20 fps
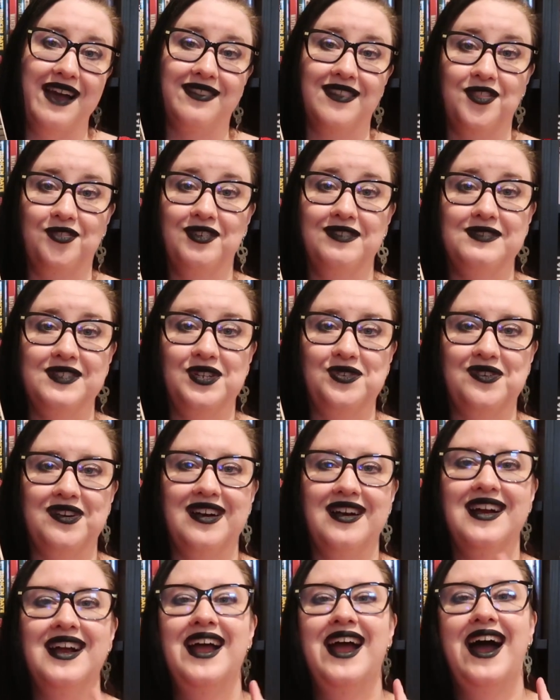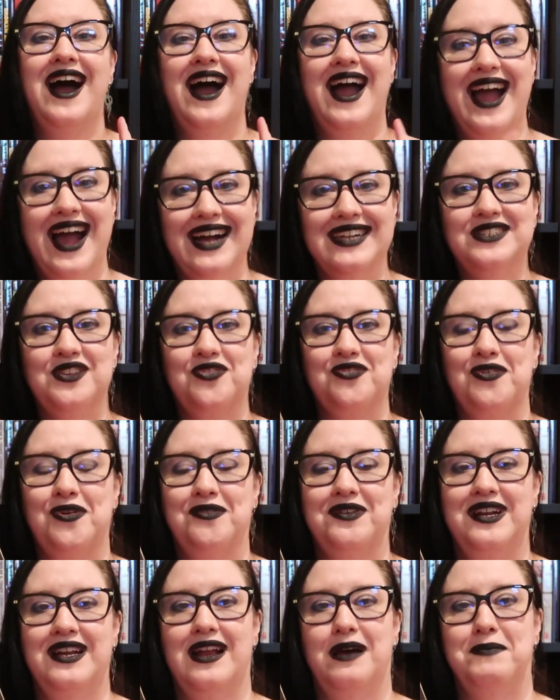at the thrift store, I had to
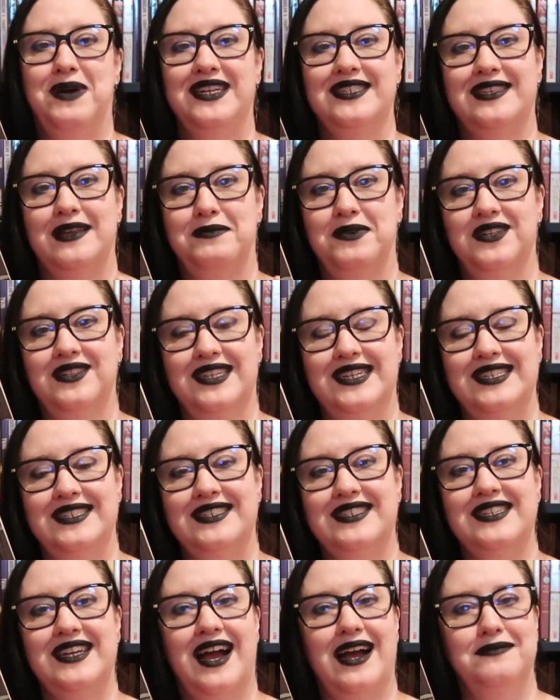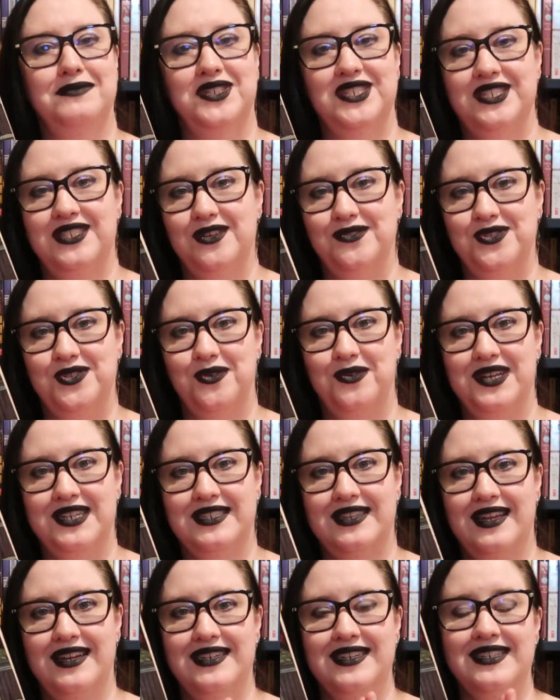throw it in on my summer list. I'm just so, so
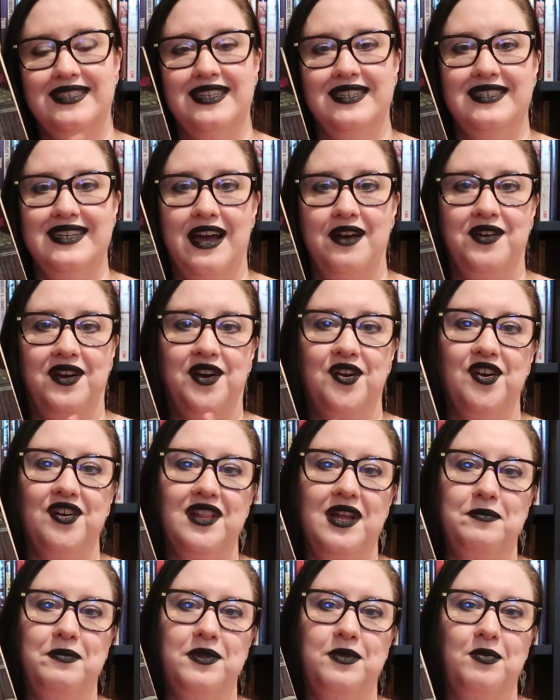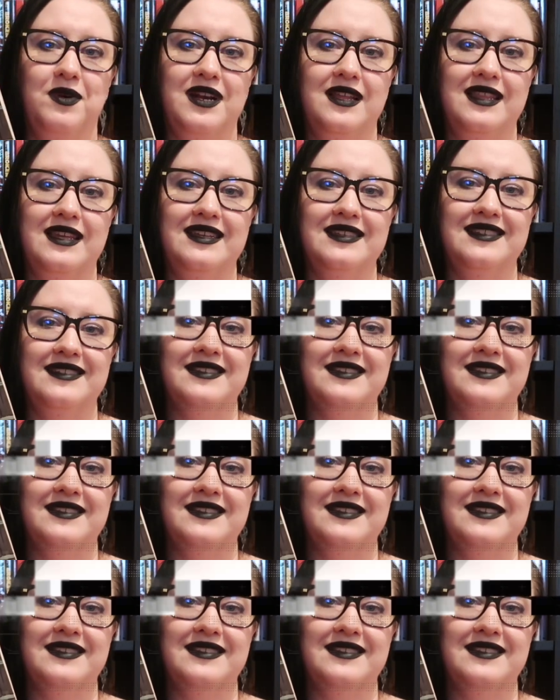excited to sit down and curl up with one of these.